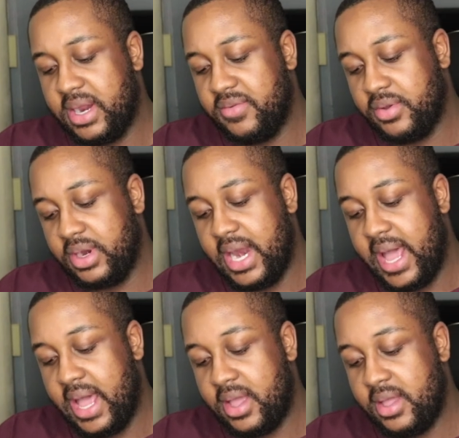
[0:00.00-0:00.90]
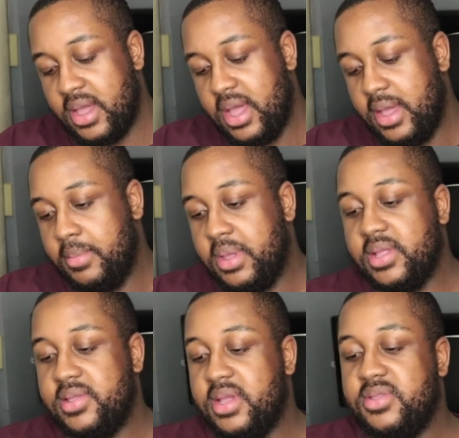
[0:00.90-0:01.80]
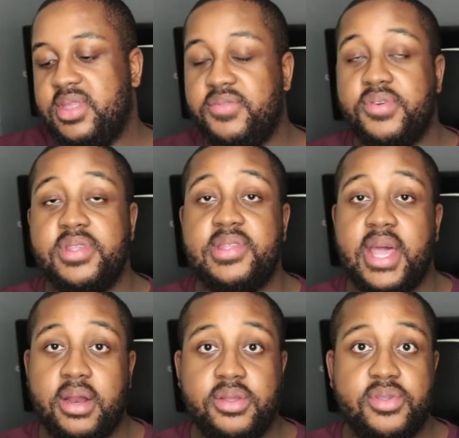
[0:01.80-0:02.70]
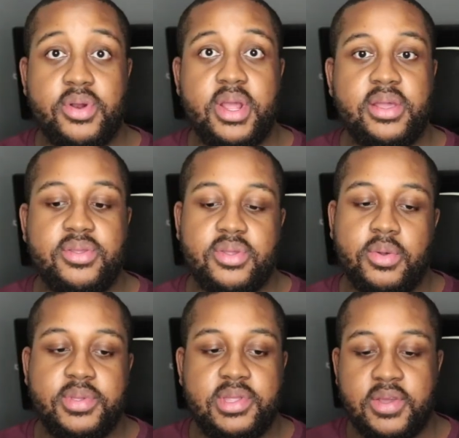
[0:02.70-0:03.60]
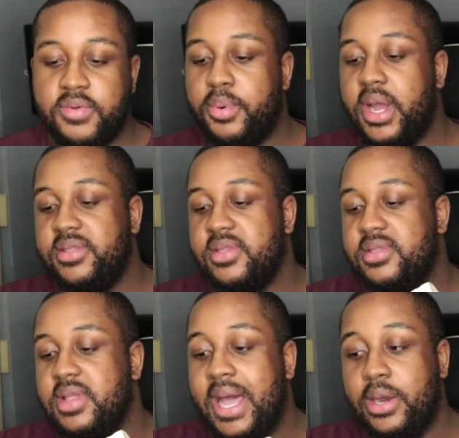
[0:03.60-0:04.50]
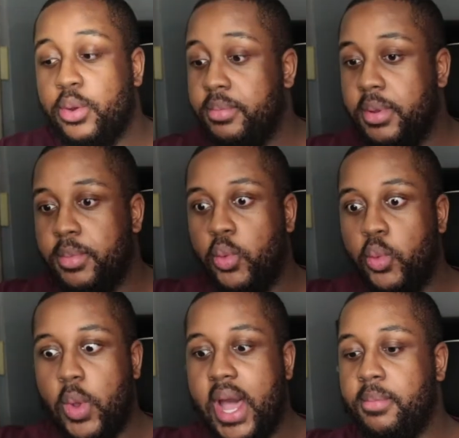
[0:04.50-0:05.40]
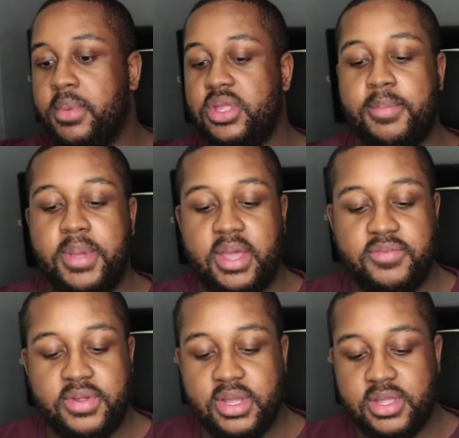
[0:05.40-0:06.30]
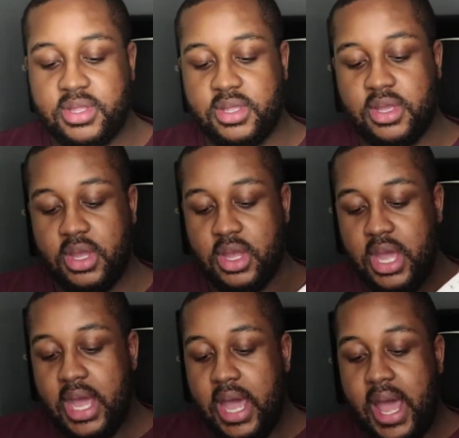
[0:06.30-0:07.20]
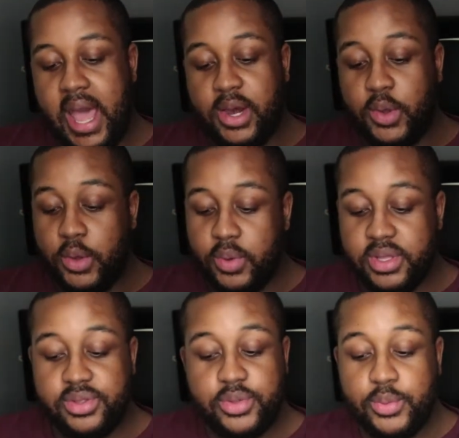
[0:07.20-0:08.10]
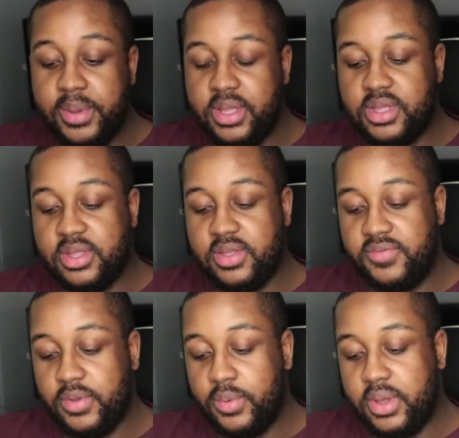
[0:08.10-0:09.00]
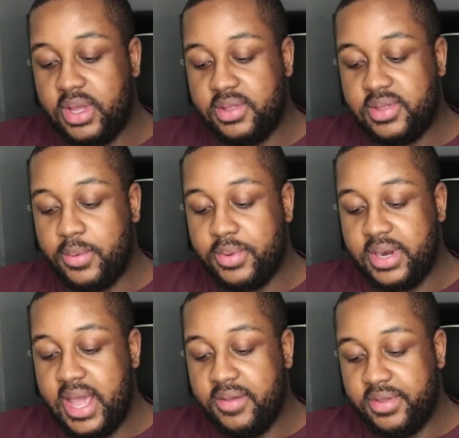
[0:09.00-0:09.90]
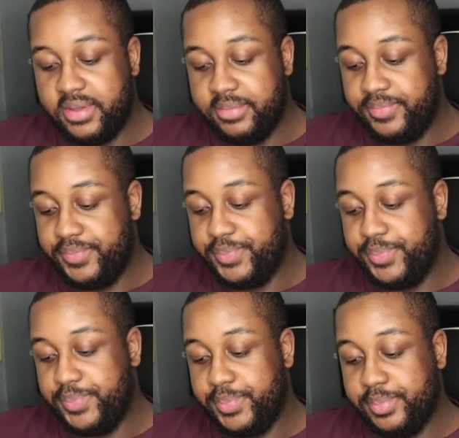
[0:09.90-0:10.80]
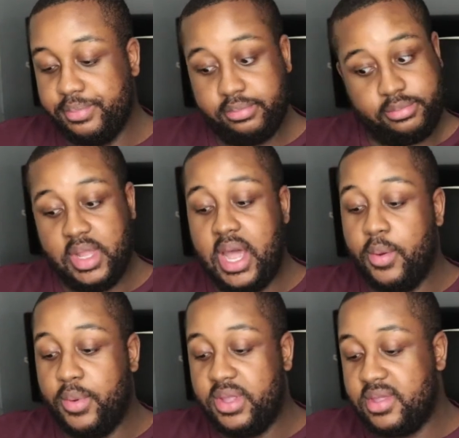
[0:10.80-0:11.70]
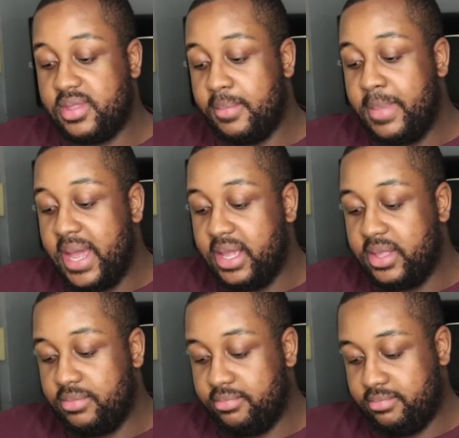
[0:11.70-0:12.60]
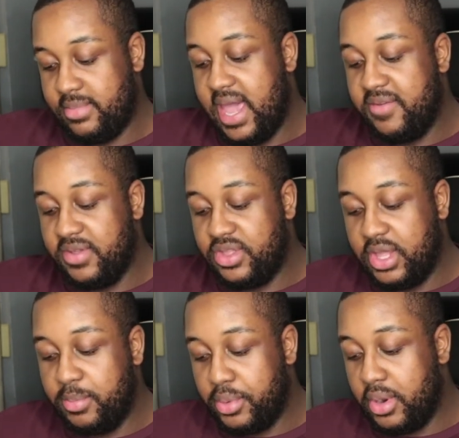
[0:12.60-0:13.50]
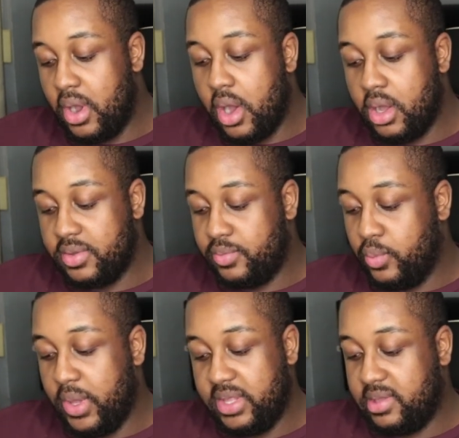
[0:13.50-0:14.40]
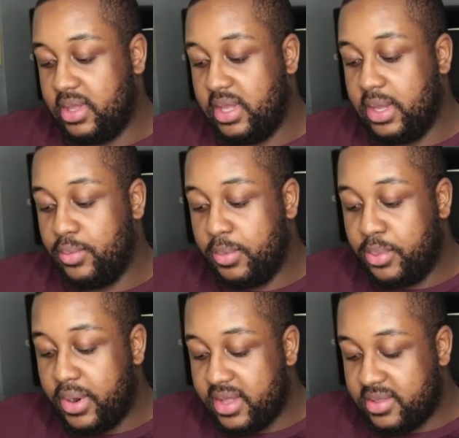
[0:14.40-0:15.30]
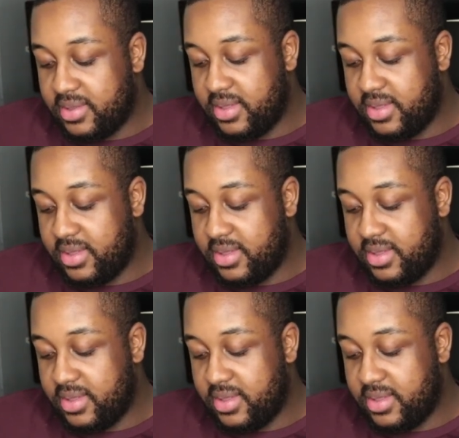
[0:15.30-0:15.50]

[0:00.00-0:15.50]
even gonna lie, because there's different sellers on there, so it's different prices. I don't remember how much I paid for this. I know it wasn't too much, because if it was, I wouldn't have it. I'll wait till somebody have it cheaper or wait till it get repressed.